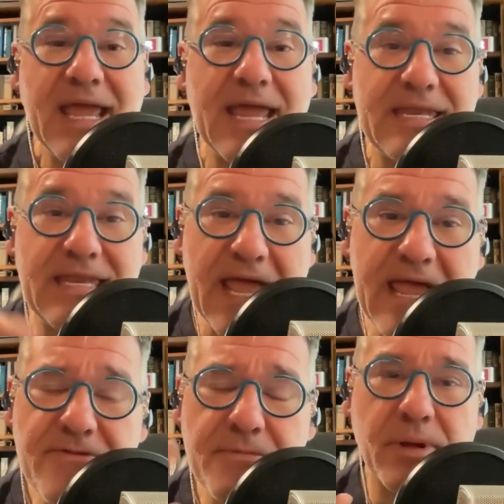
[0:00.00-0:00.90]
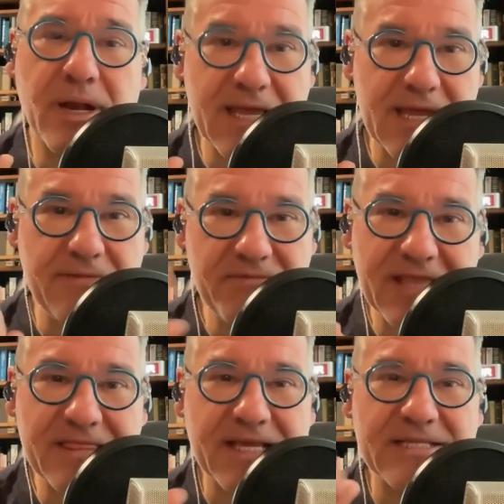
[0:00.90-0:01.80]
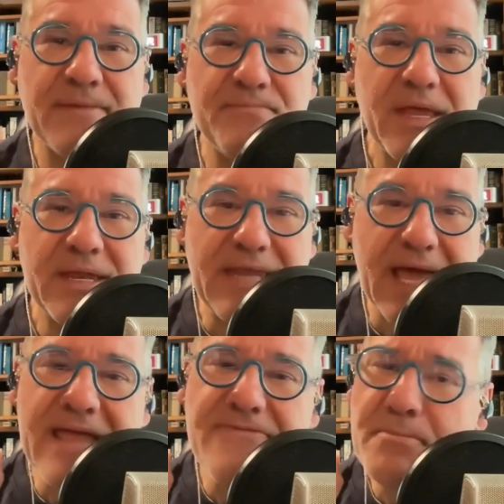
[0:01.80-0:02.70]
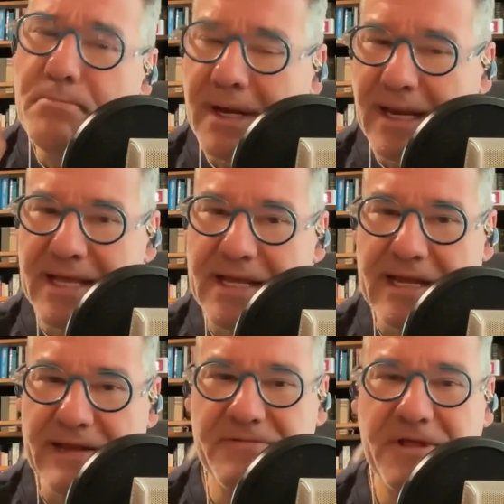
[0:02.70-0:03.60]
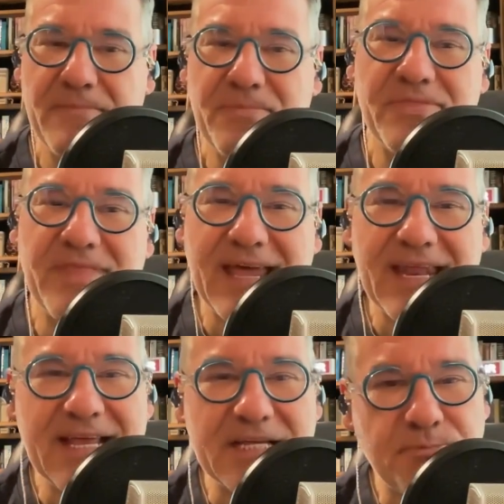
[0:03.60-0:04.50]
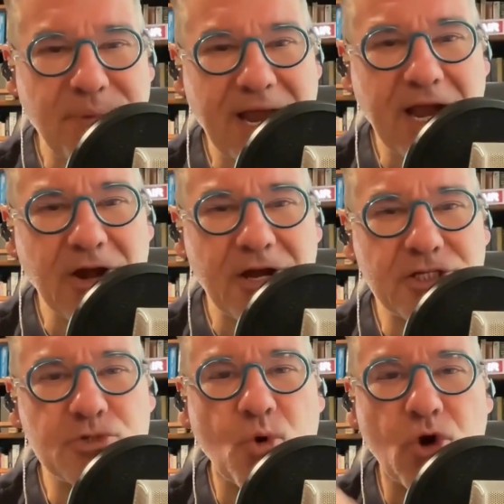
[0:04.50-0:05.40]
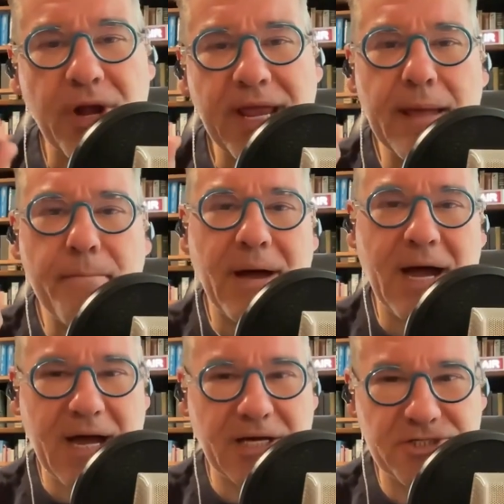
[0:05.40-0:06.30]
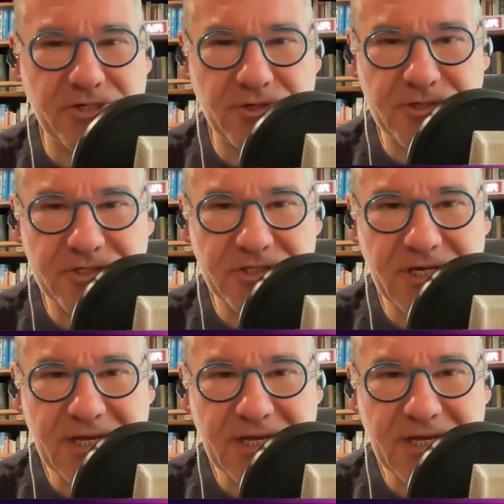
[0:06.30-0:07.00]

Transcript: And David believed, get this, David believed that his parents were imposters.